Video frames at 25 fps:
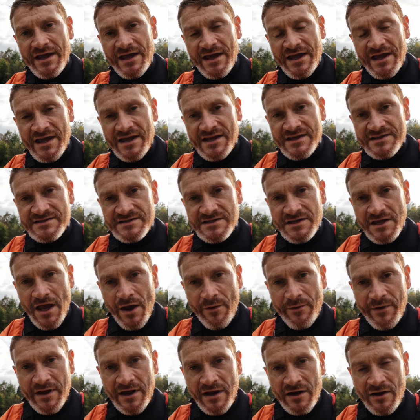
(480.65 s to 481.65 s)
is
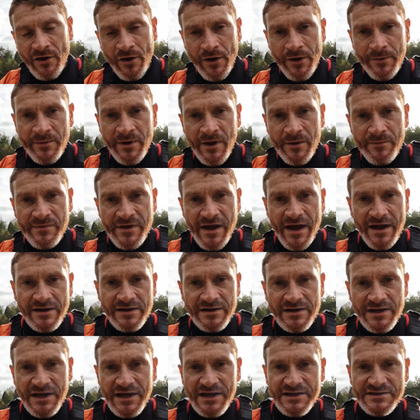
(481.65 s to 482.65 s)
climbing up the
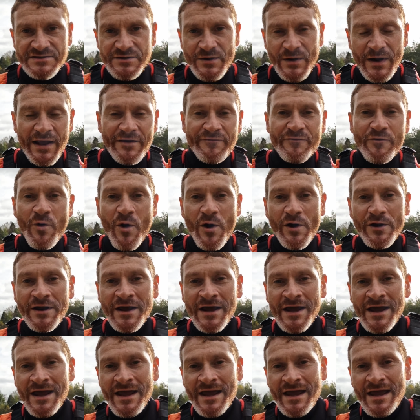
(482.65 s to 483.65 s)
Andes, not everyone
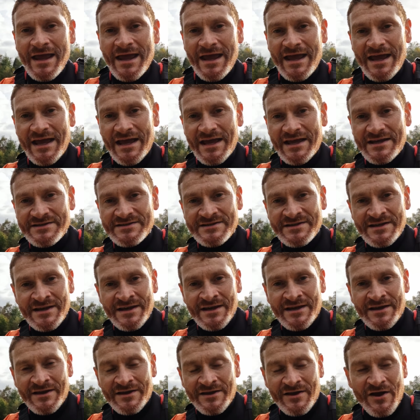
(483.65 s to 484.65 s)
is
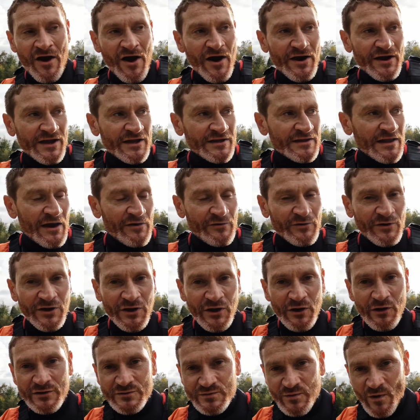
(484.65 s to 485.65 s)
kayaking down
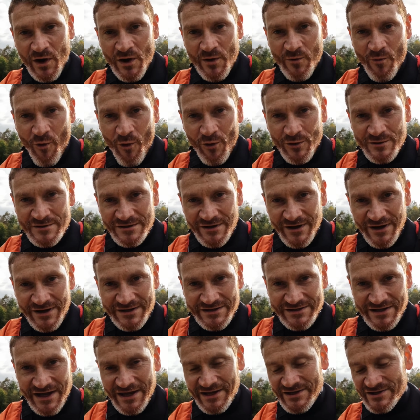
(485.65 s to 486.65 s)
huge white water
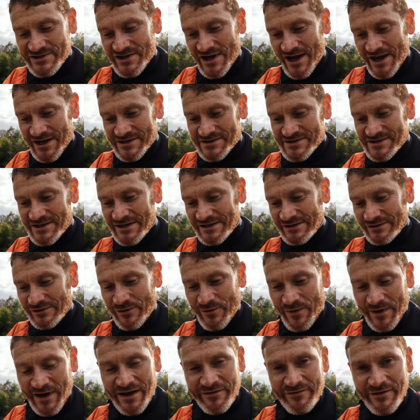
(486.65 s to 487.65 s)
like Dane Jackson or
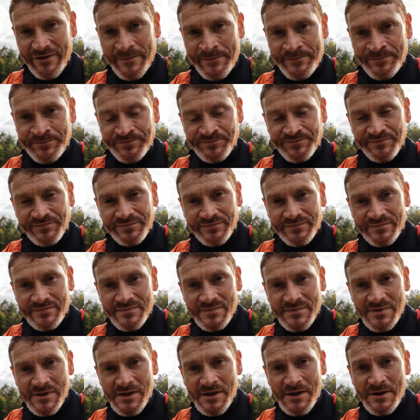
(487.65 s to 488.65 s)
whatever,
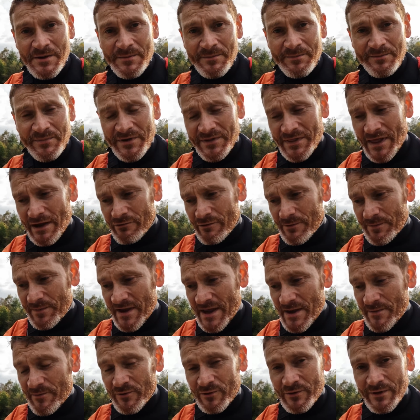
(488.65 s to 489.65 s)
but there are
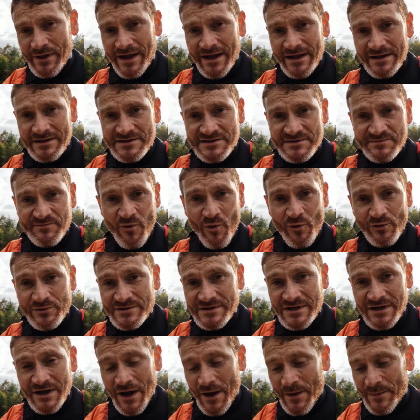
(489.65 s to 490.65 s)
people in sports
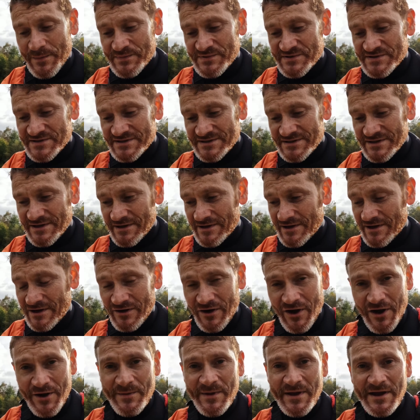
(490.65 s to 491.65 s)
clubs,
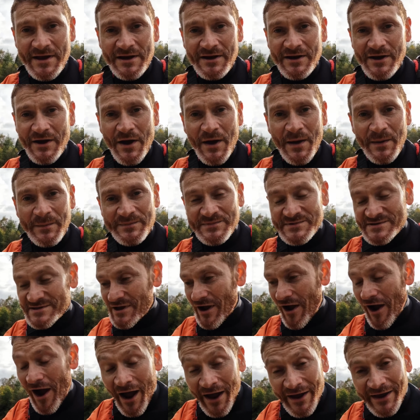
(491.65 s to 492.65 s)
climbing clubs,
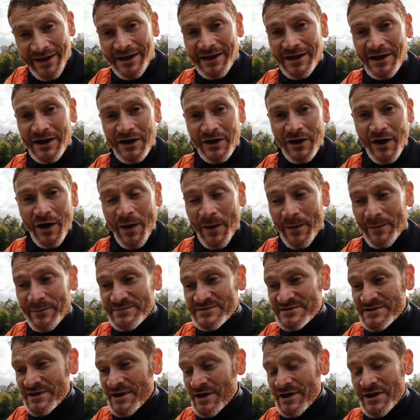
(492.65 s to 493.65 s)
kayaking
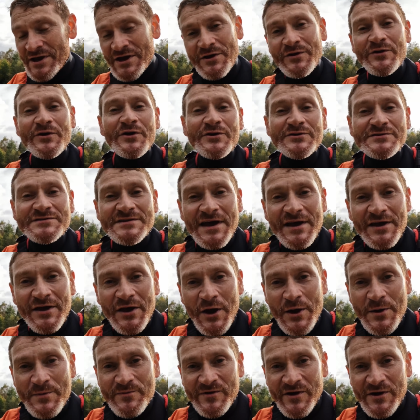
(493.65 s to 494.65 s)
clubs who use their
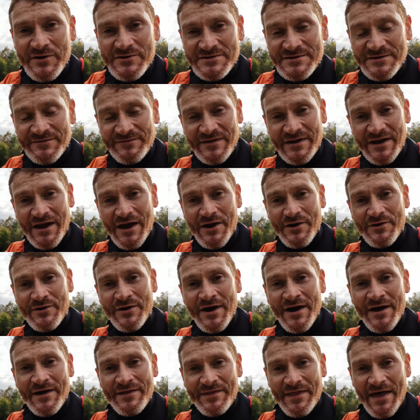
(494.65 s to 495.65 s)
GoPros to video
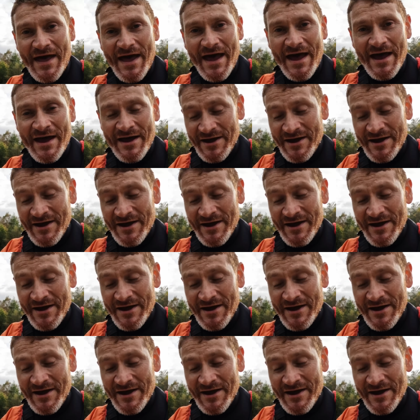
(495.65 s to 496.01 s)
their